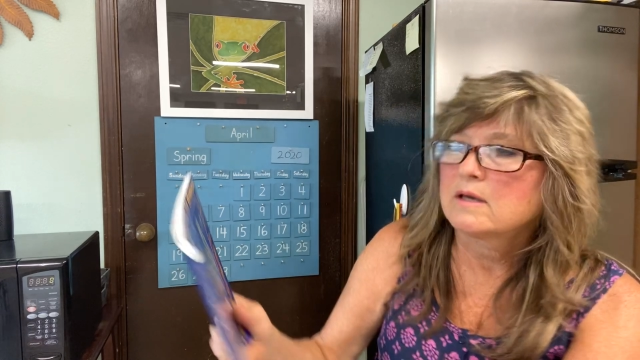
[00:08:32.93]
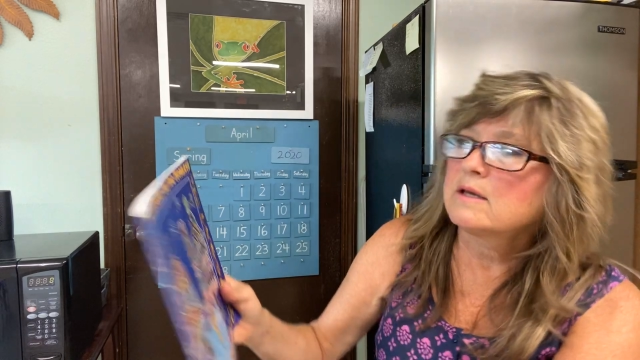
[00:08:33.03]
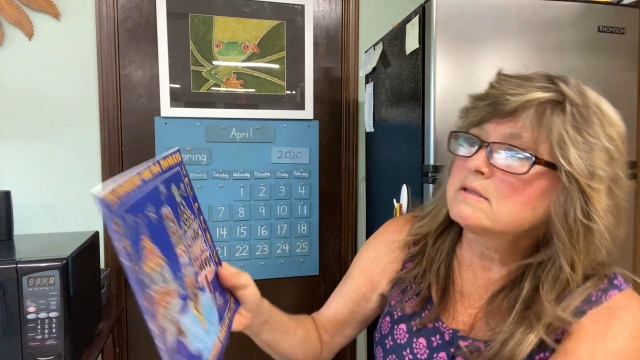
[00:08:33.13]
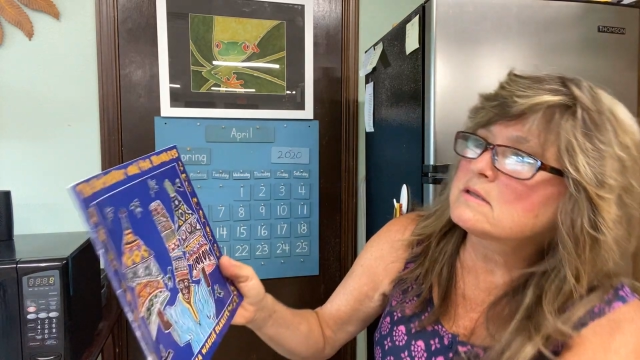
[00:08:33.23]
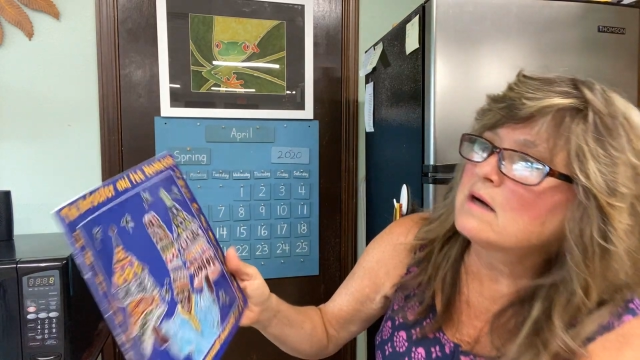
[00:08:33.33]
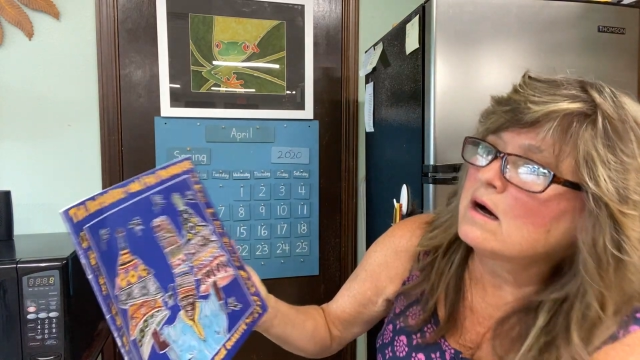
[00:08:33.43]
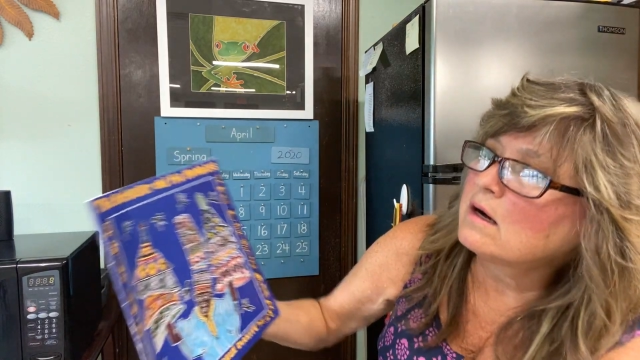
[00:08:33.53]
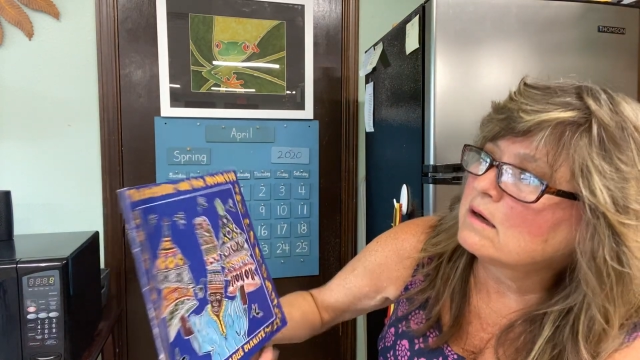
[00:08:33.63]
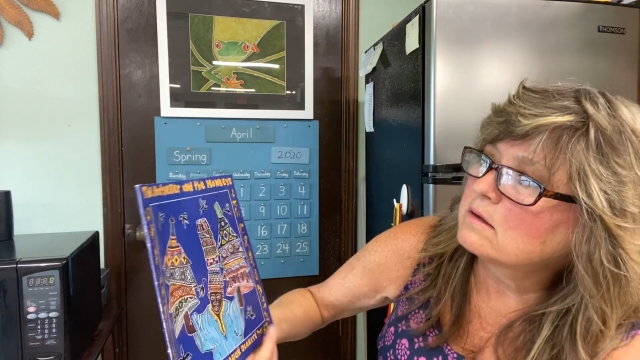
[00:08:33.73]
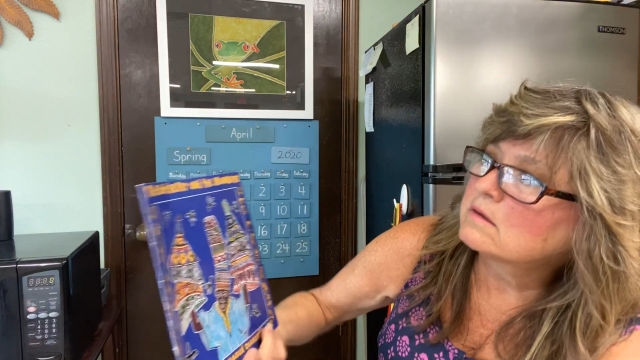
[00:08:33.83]
It's
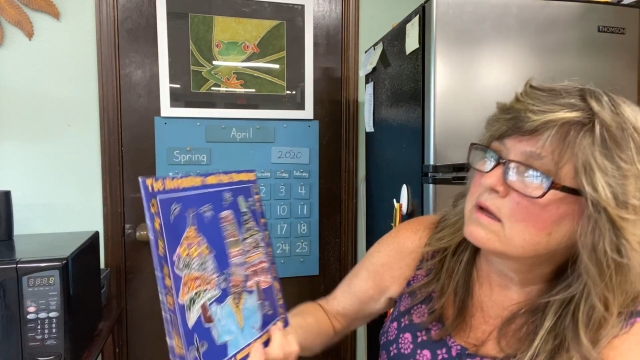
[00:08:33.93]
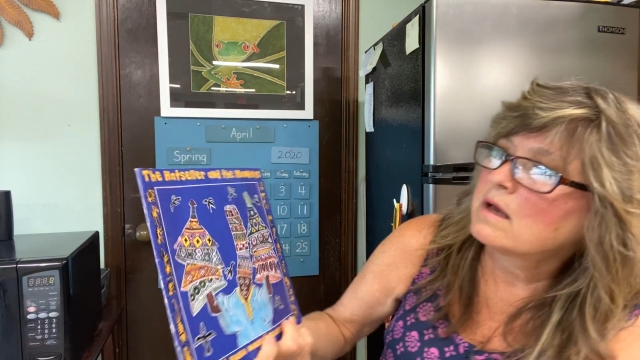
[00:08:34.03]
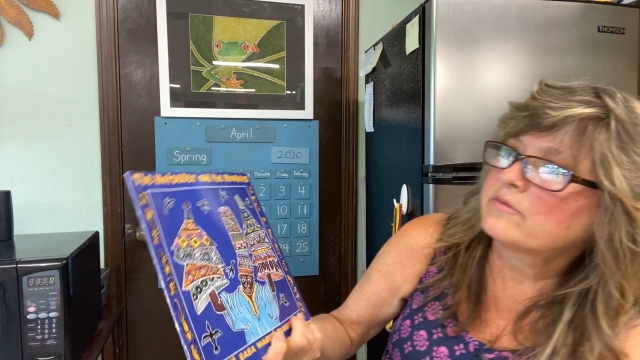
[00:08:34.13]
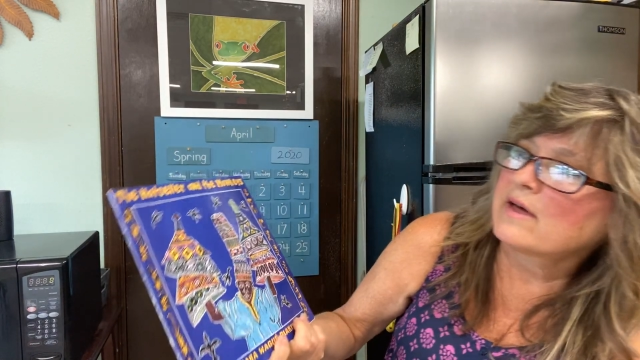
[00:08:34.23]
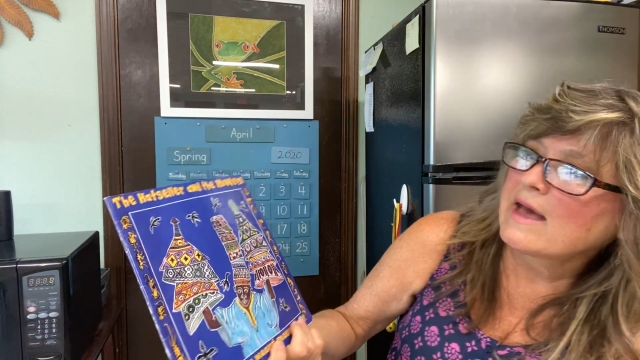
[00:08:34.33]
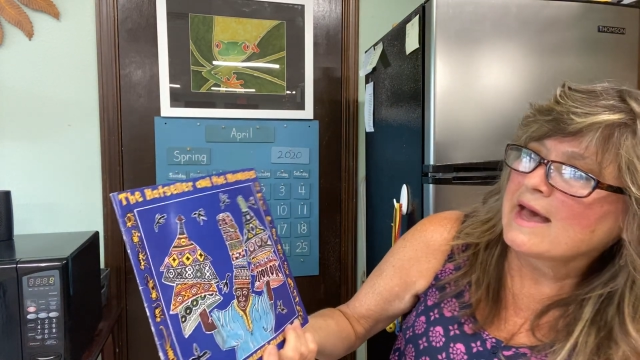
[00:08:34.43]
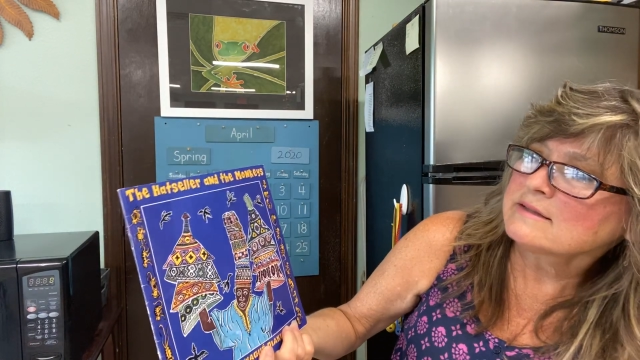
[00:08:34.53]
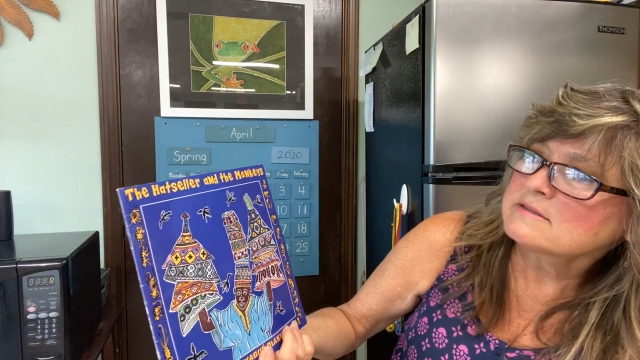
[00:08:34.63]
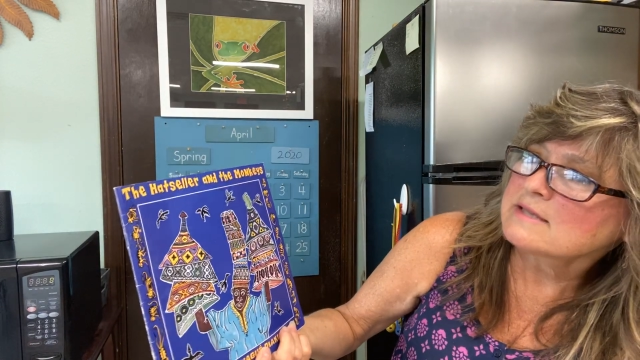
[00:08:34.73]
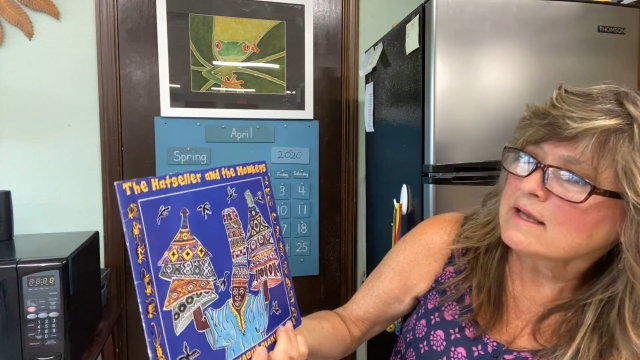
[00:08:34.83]
called The
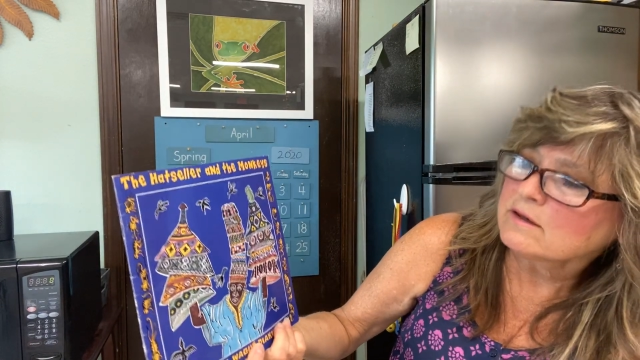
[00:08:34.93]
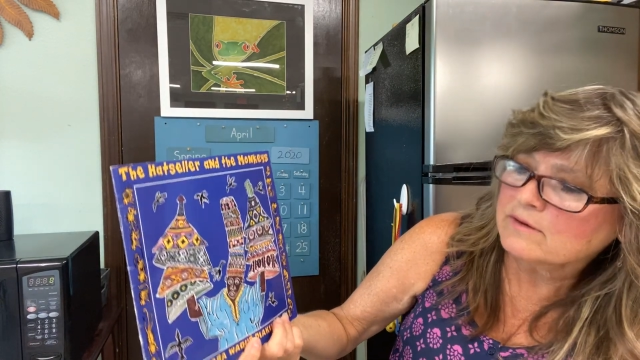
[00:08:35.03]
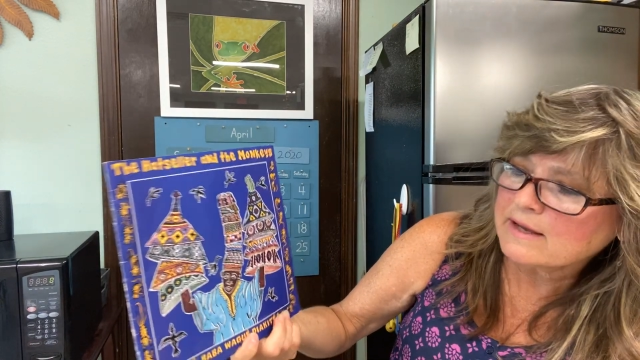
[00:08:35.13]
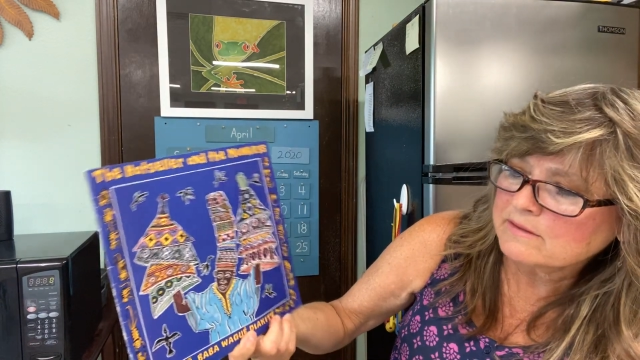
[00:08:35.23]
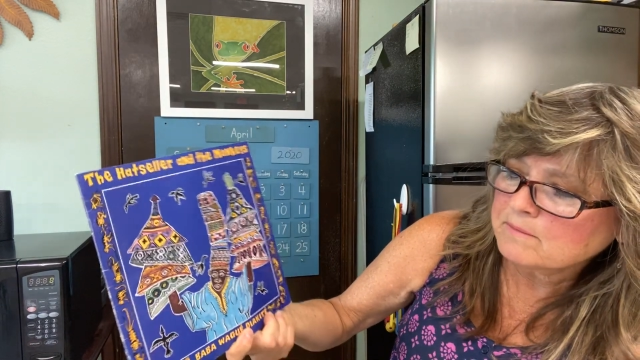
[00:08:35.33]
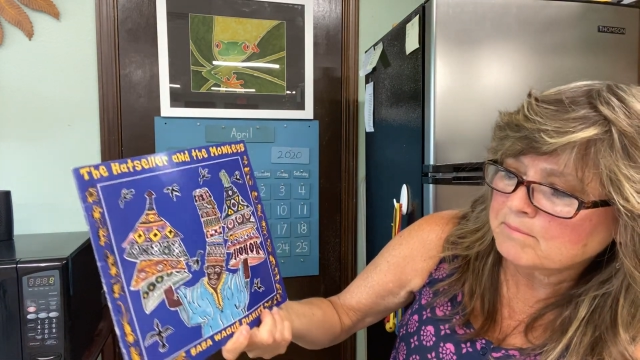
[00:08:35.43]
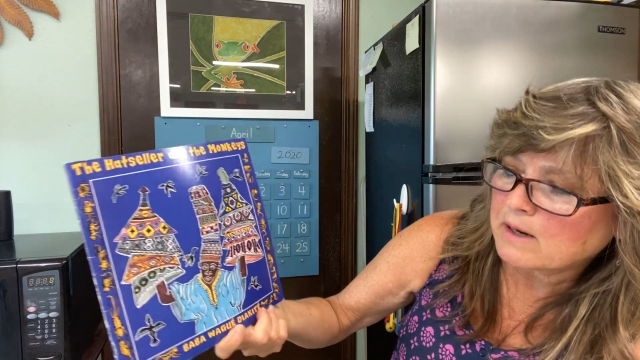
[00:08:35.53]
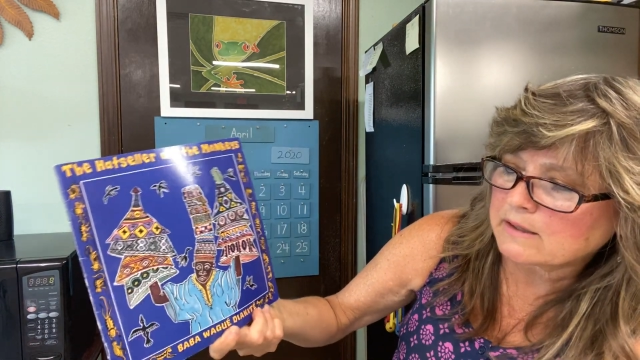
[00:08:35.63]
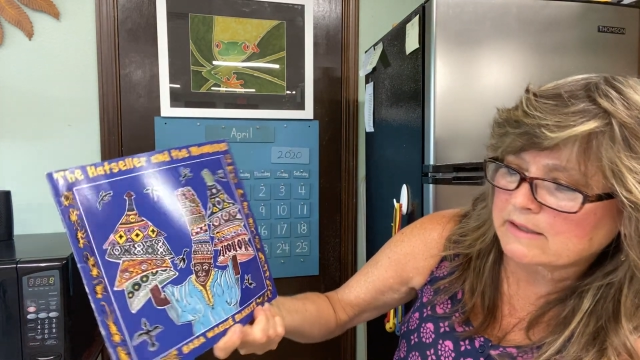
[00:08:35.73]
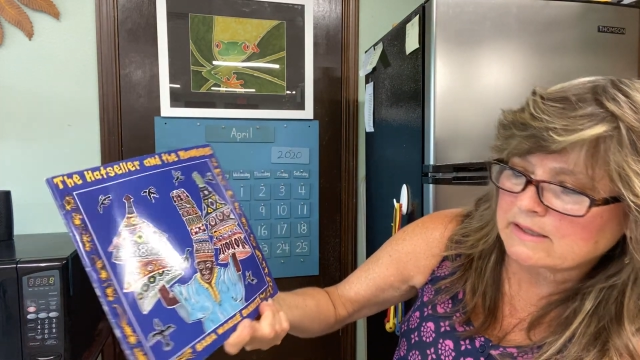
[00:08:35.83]
Hat Seller and the
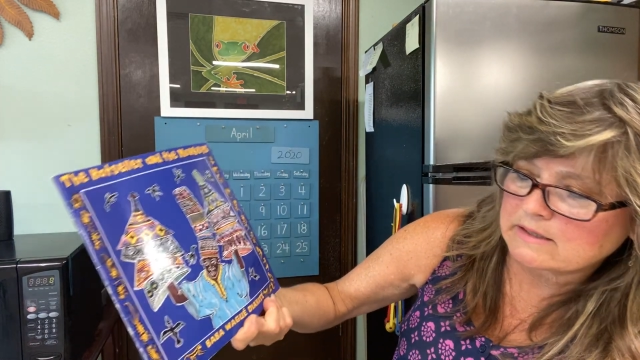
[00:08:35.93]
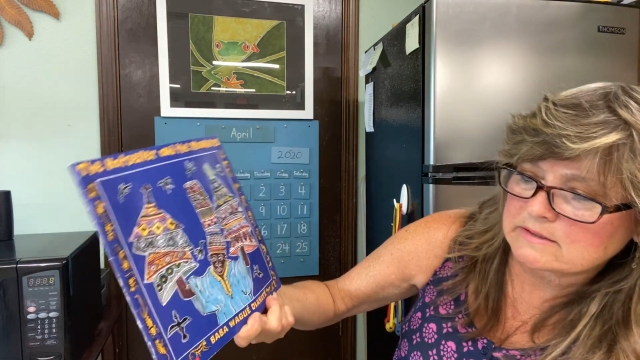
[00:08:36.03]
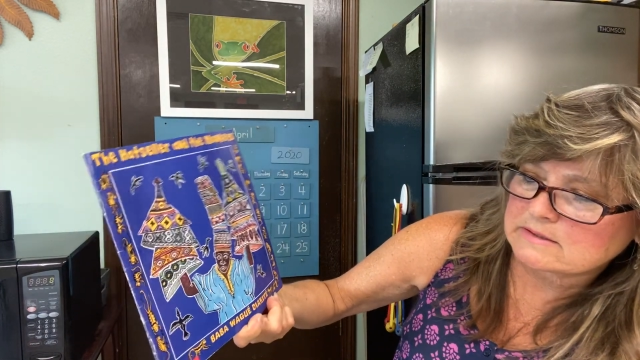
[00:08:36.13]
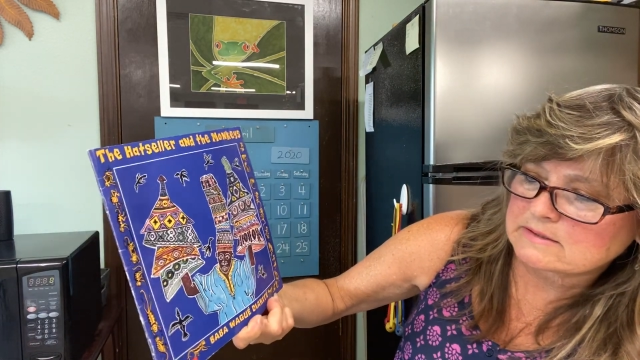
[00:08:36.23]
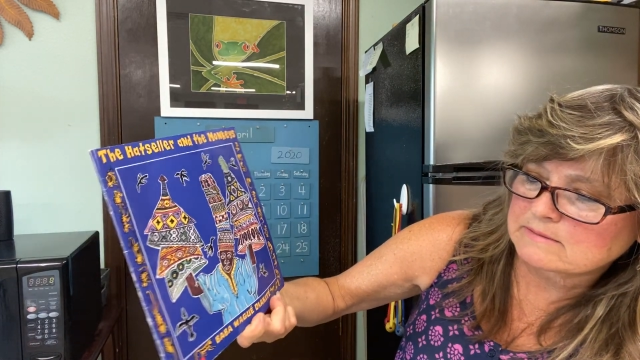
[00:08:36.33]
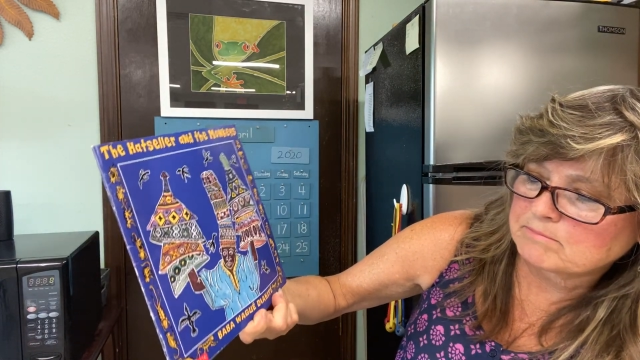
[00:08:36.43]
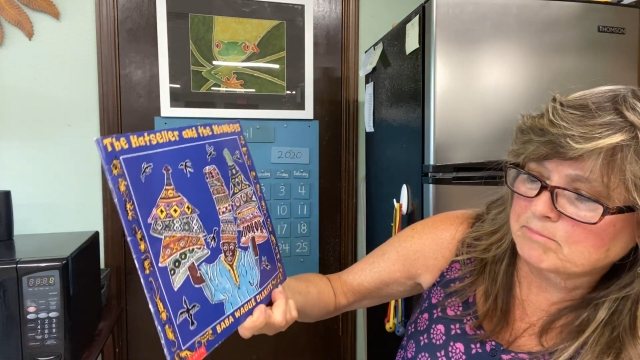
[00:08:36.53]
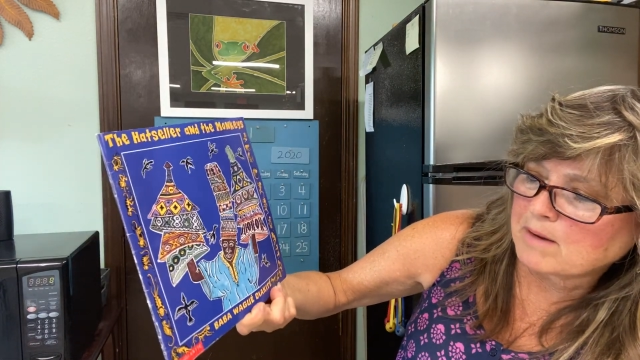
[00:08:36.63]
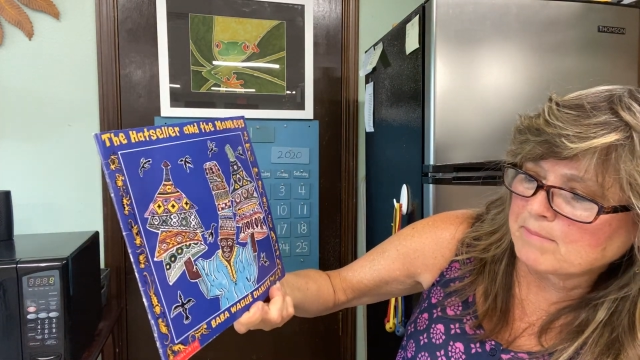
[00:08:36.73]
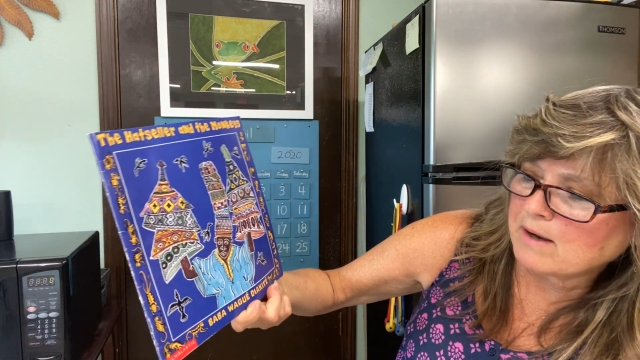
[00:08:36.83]
Monkeys,
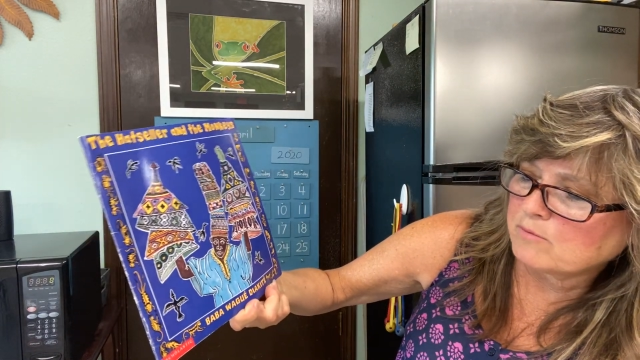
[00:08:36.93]
Baba